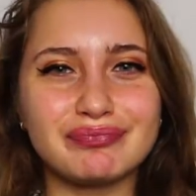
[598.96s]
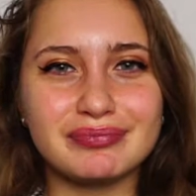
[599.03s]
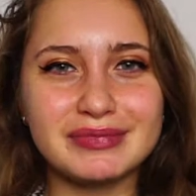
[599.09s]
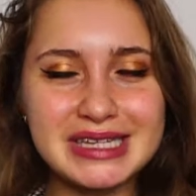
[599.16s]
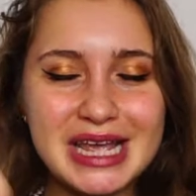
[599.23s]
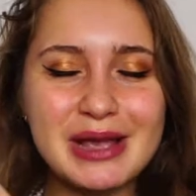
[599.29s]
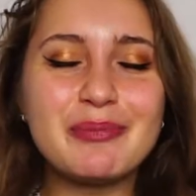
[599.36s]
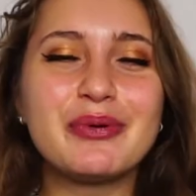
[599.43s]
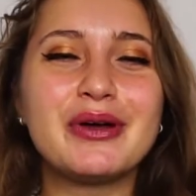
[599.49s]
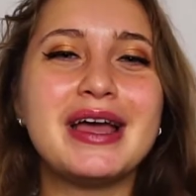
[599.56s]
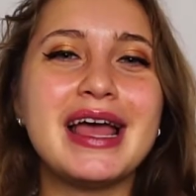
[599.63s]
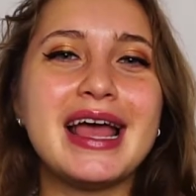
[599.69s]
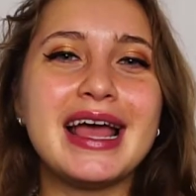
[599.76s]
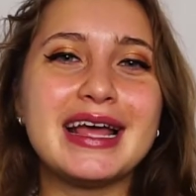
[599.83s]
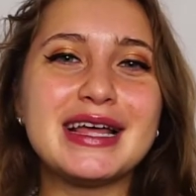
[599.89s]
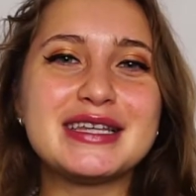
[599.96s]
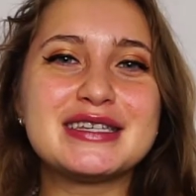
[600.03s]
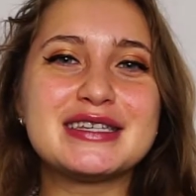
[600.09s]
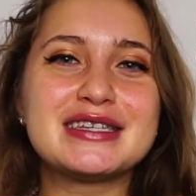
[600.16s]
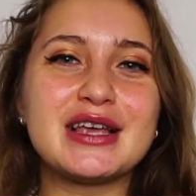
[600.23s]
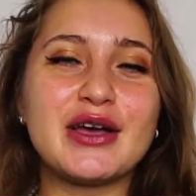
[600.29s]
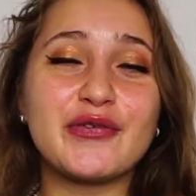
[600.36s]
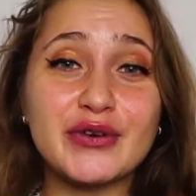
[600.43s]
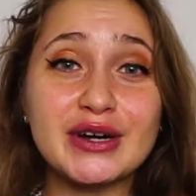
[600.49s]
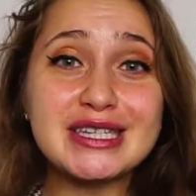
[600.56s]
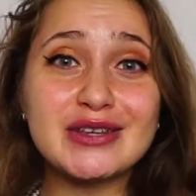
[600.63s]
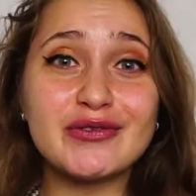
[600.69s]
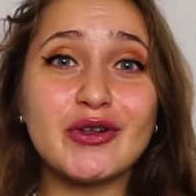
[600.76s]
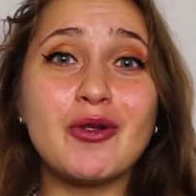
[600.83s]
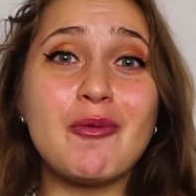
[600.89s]
tip, is
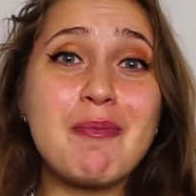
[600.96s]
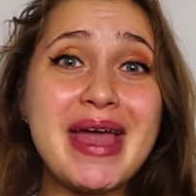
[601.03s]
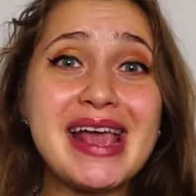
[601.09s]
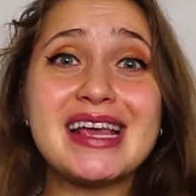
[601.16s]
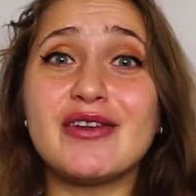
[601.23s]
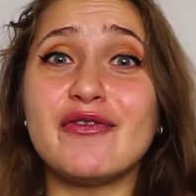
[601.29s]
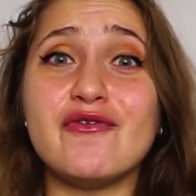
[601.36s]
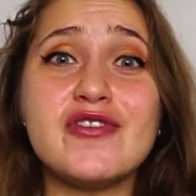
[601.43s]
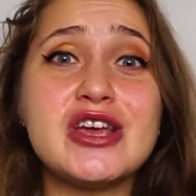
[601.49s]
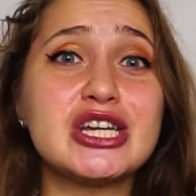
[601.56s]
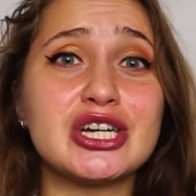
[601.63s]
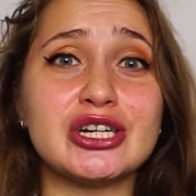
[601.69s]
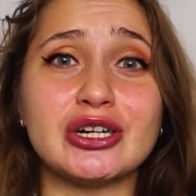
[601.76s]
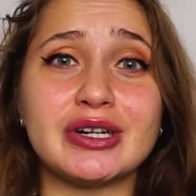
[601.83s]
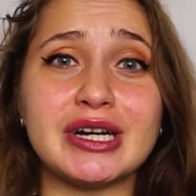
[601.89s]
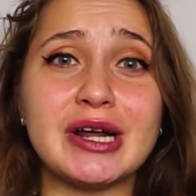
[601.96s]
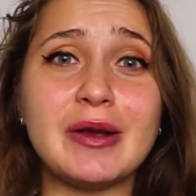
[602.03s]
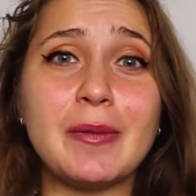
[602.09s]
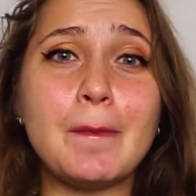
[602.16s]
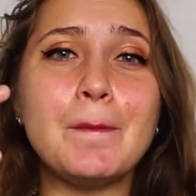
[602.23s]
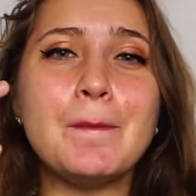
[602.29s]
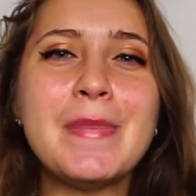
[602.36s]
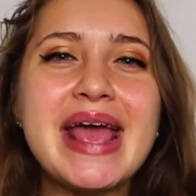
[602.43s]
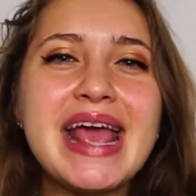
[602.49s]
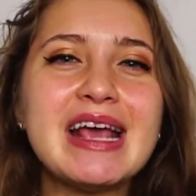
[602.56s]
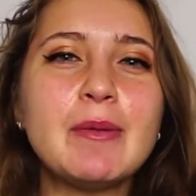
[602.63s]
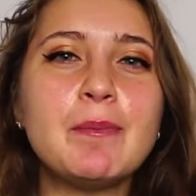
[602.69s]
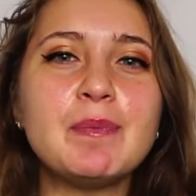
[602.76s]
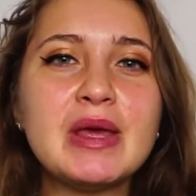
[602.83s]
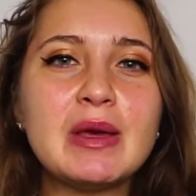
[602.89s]
first of all, make it visionary.
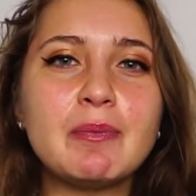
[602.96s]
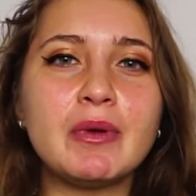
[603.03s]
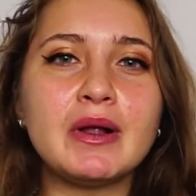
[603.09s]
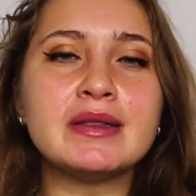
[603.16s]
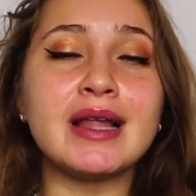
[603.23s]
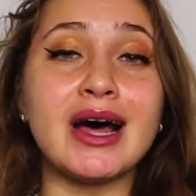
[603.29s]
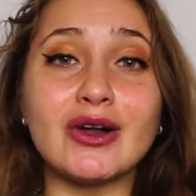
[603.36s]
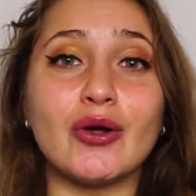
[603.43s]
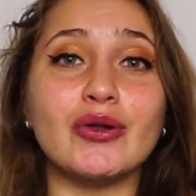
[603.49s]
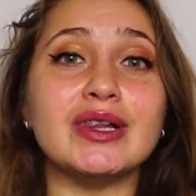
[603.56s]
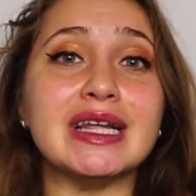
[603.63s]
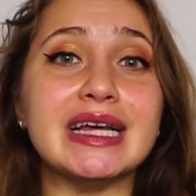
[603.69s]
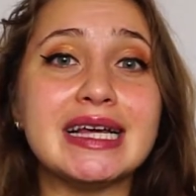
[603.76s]
Make people not only